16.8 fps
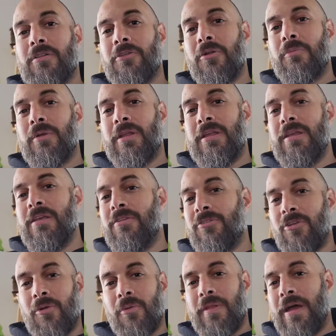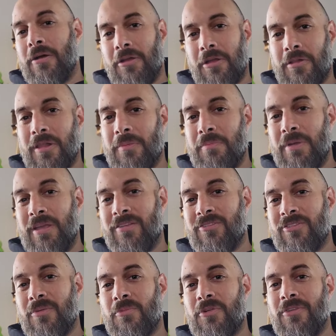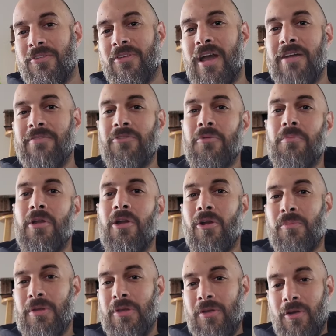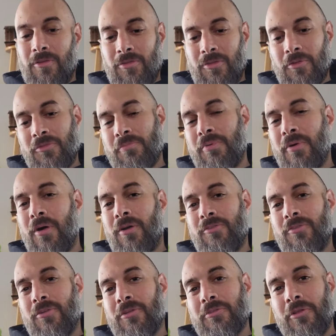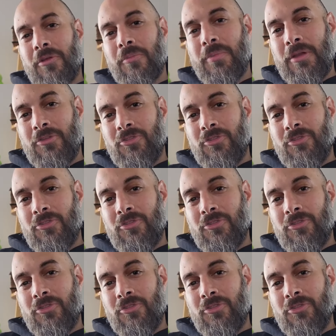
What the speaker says: little bit easier without clipping someone's side view mirror because those bars are a little bit